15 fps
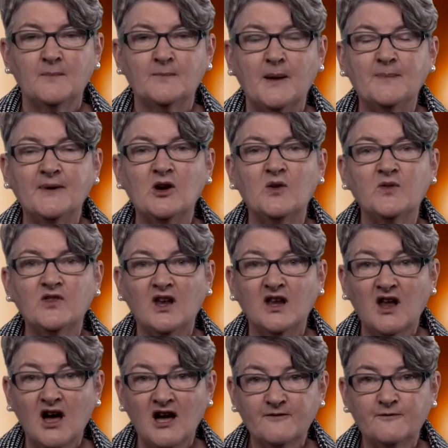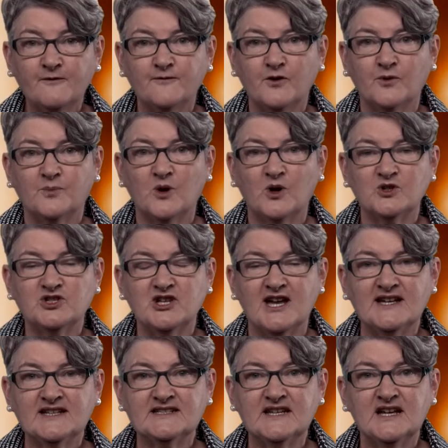But beyond the life of your
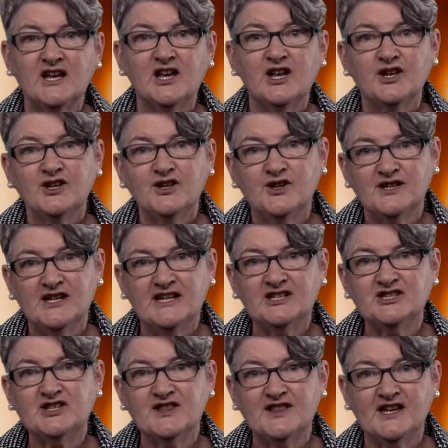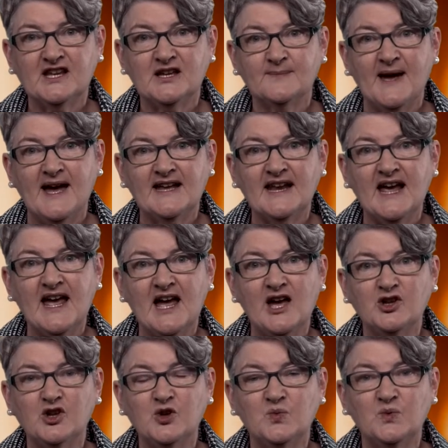project, you need to think about how
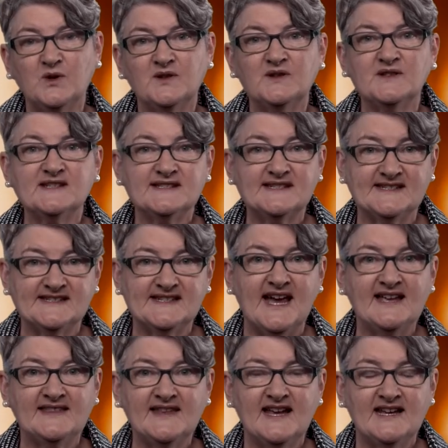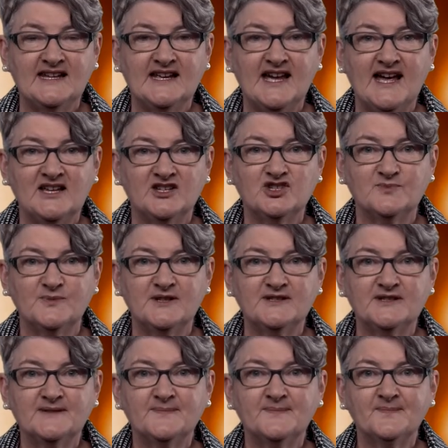you will sustain that engagement.